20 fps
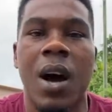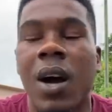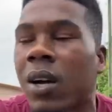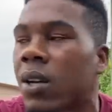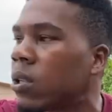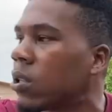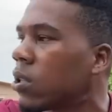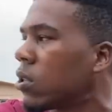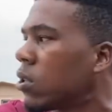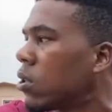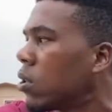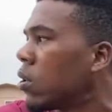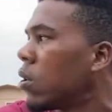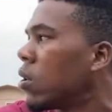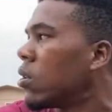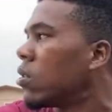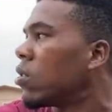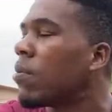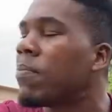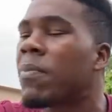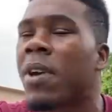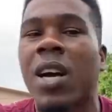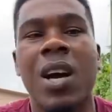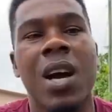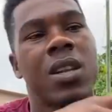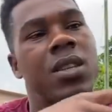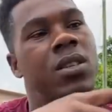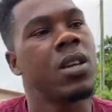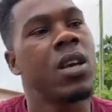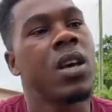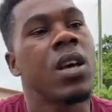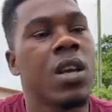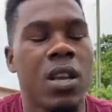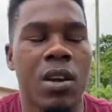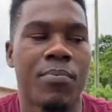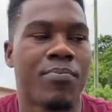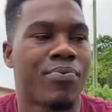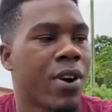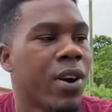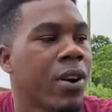In person, all him say good
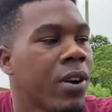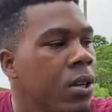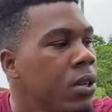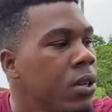evening and